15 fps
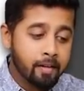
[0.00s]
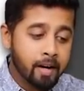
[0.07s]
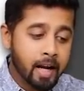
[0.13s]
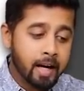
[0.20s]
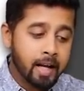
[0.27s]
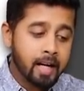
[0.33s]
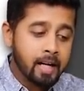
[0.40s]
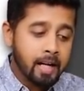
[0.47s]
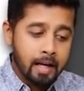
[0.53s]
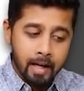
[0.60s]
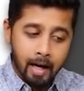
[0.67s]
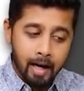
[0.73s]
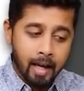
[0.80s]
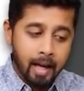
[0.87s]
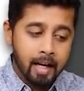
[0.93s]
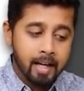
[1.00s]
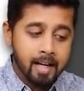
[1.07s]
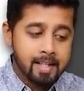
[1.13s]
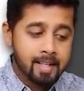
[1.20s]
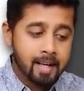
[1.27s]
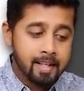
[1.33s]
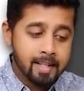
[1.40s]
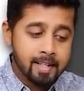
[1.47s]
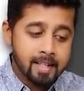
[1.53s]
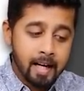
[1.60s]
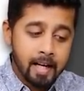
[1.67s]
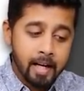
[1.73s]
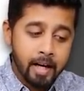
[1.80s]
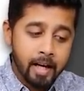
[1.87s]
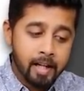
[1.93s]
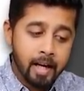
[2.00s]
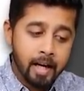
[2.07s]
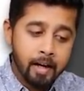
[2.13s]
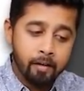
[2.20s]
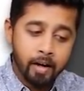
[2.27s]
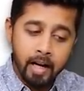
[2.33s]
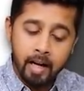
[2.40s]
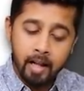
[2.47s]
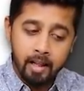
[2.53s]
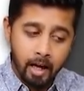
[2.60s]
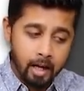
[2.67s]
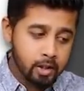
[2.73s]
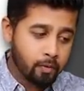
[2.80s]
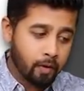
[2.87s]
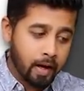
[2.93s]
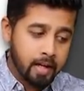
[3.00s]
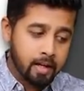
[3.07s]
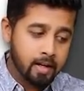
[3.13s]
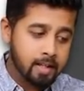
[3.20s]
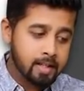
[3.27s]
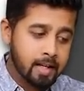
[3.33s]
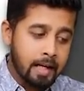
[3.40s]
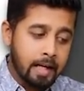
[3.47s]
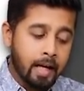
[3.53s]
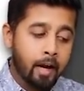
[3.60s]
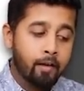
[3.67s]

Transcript: dividend yield, again it has consistently declared dividend in last 5 years.